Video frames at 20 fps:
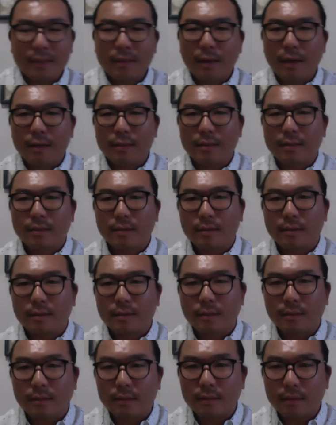A
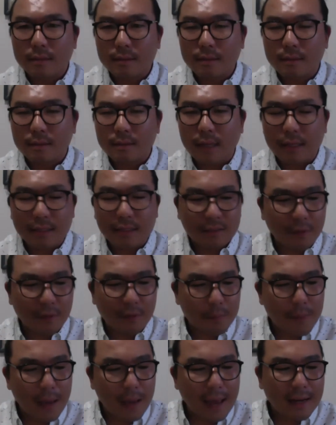sense of
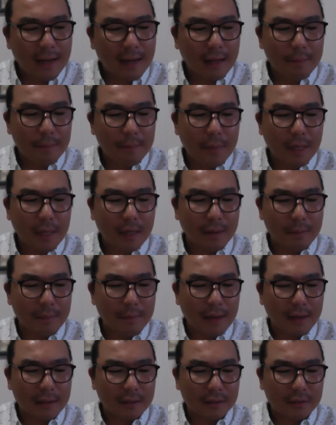abandonment can
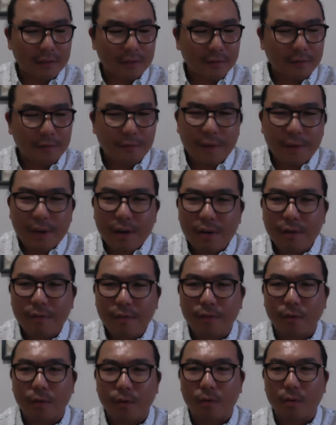make us
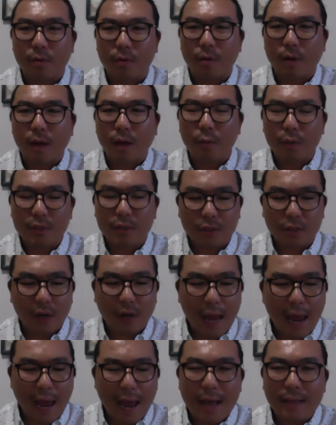fearful, and we start
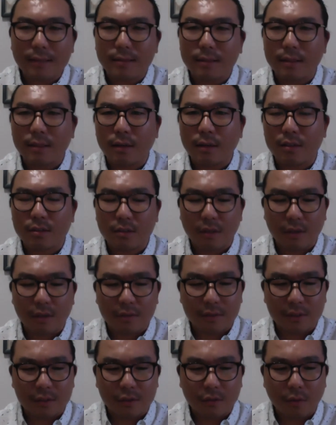asking ourselves
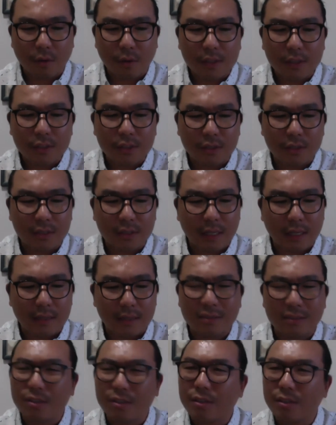these questions like, is
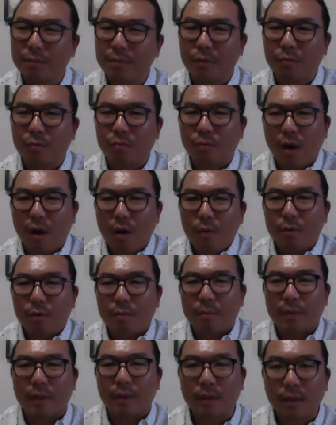there something wrong with
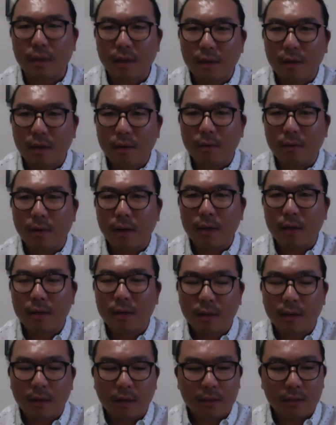me? Right?
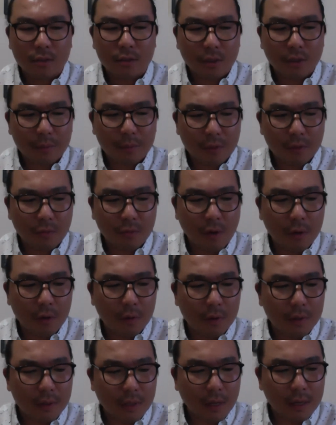Is there something wrong
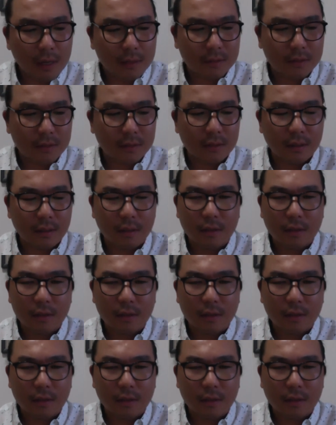with us?